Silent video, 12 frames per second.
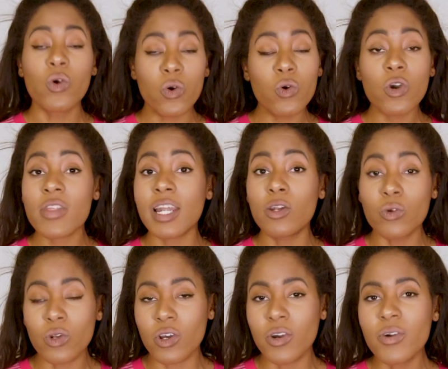jugo de
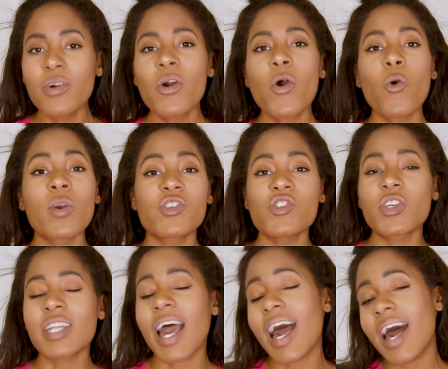lulo, which you
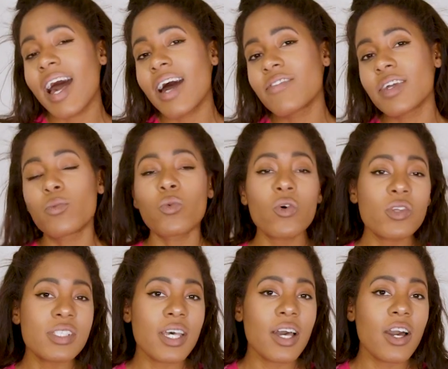can have in
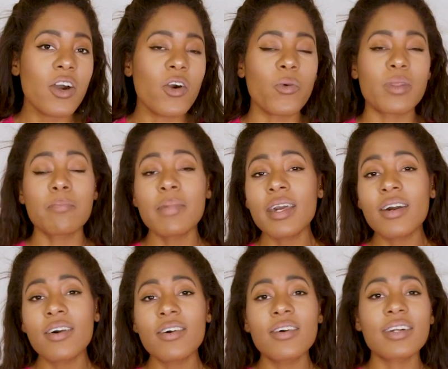water or with
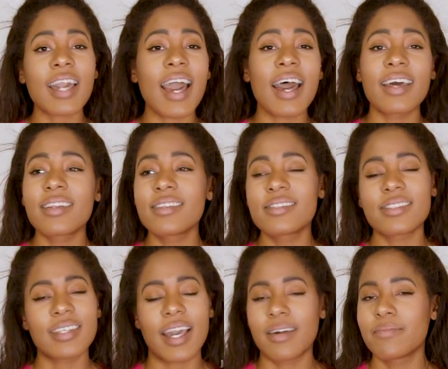milk,
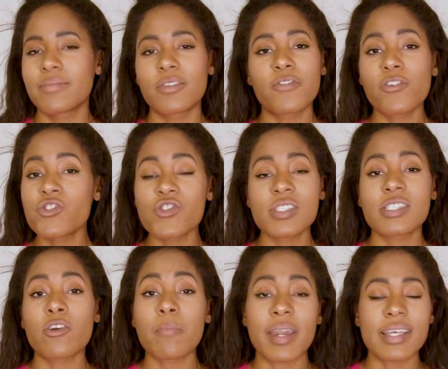and yeah, fruit juices
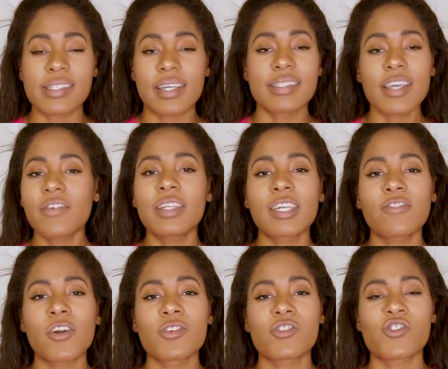are amazing. Definitely
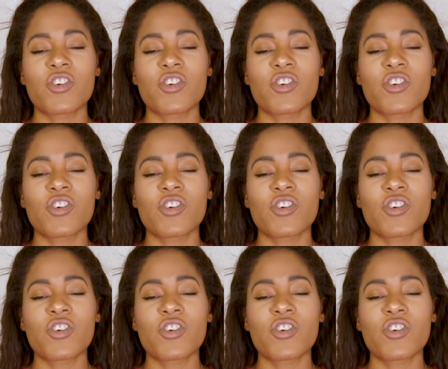give those a